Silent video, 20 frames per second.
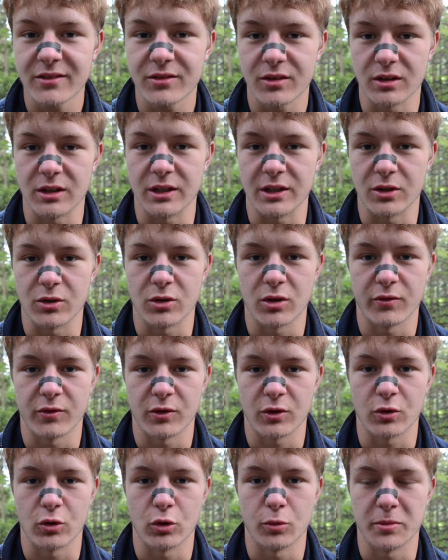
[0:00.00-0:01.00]
the leader of a
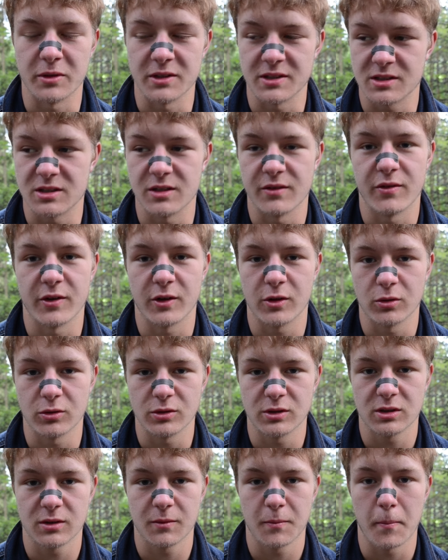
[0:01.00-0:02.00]
group is difficult.